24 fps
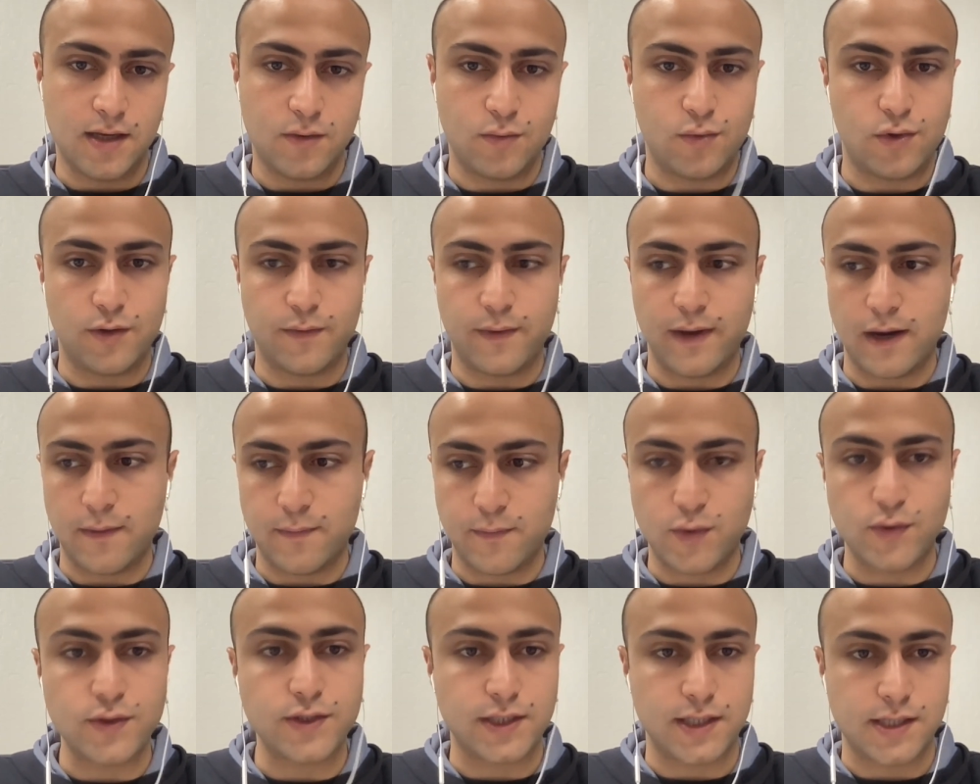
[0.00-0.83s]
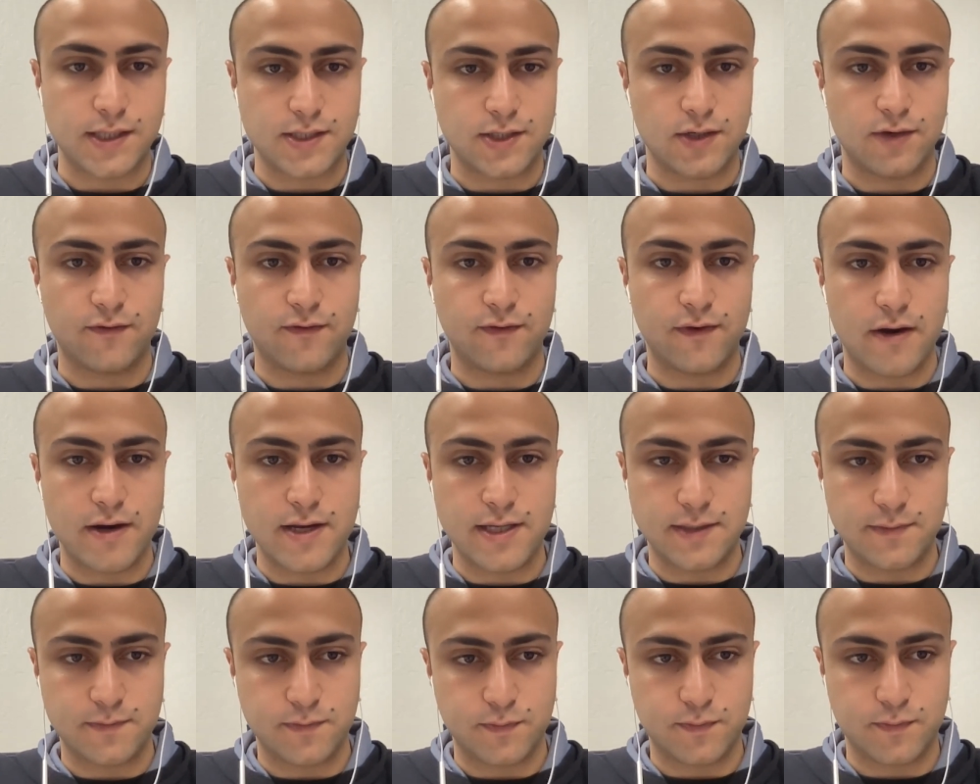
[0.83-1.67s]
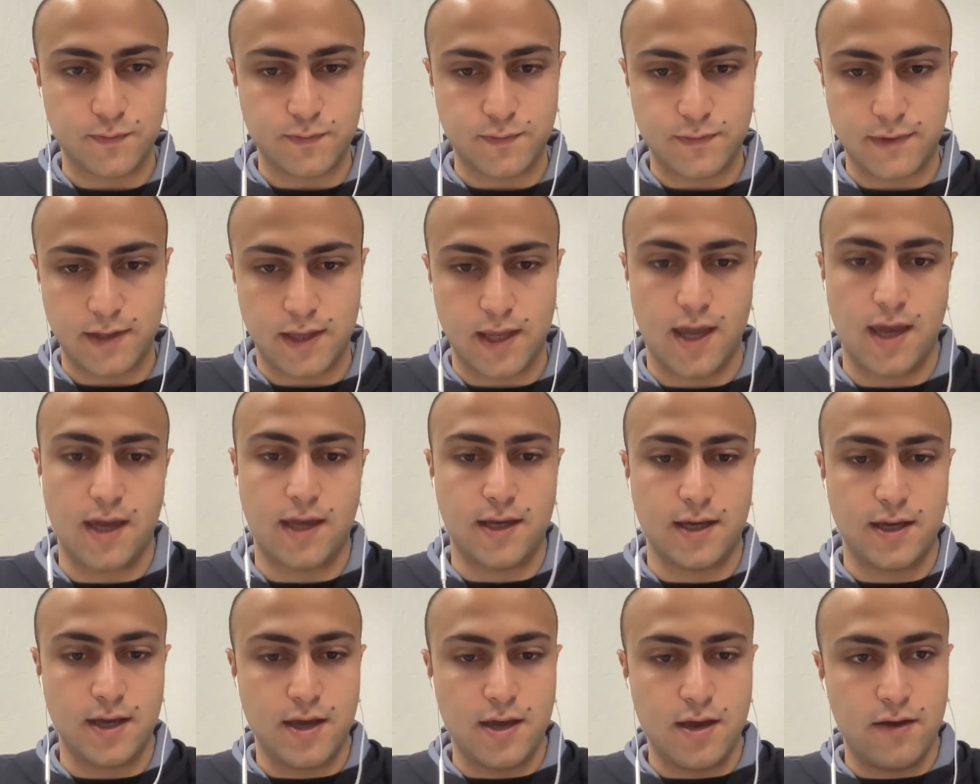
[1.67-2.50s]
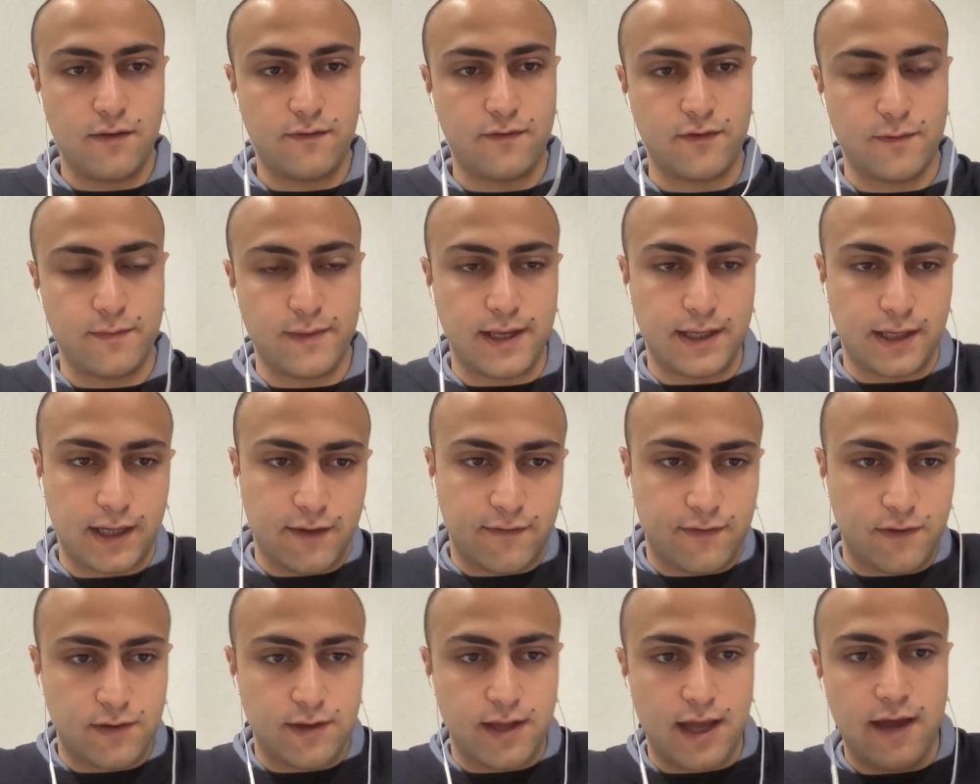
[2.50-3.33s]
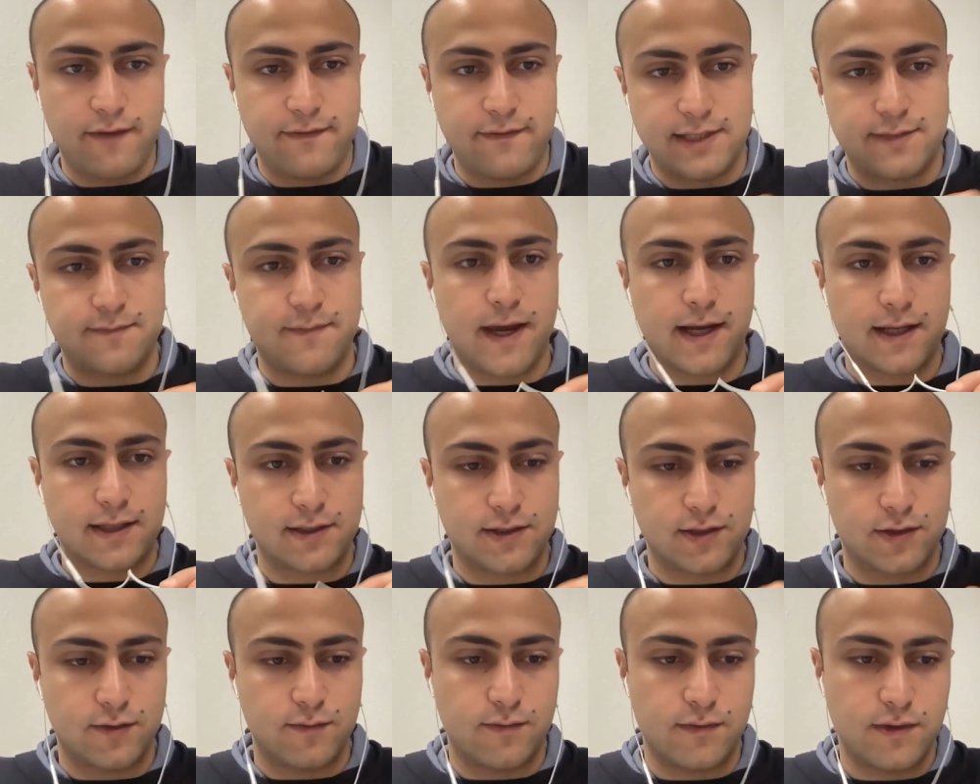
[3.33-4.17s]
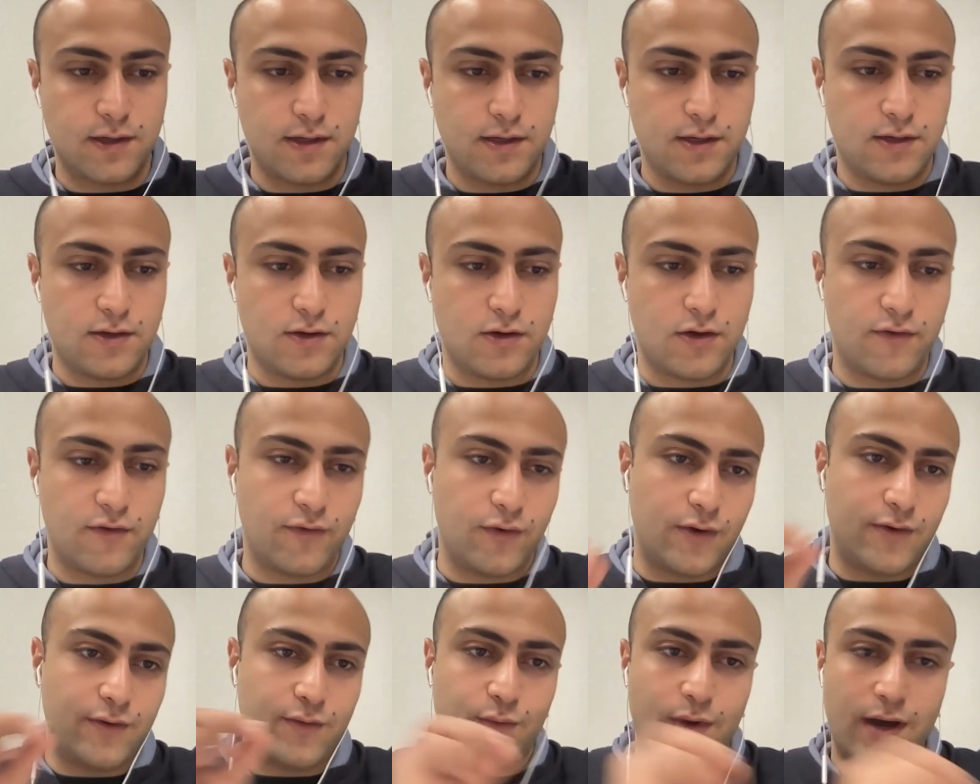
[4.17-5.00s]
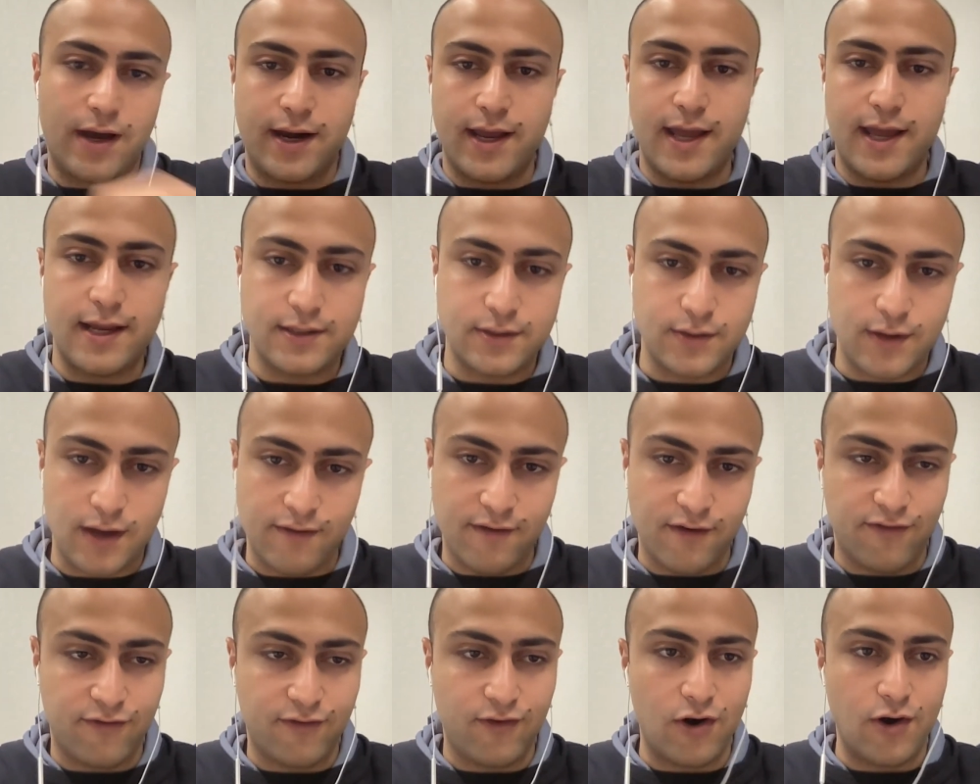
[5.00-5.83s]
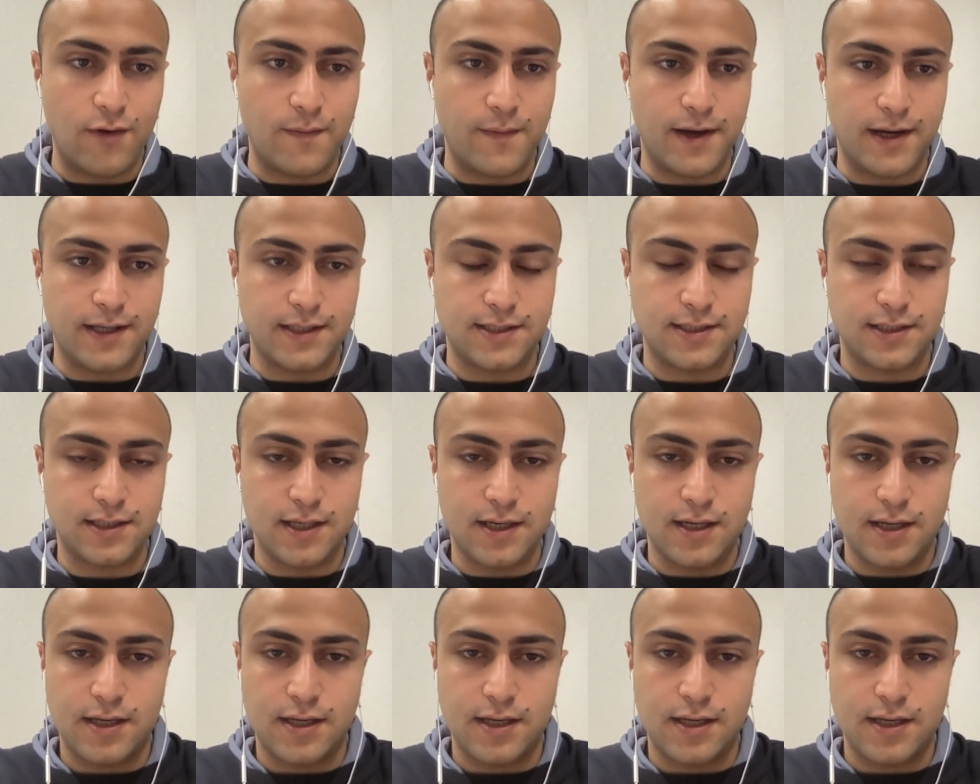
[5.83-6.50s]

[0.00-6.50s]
what we are pushing so far is take from if you have a spectrum of on one end you have a format,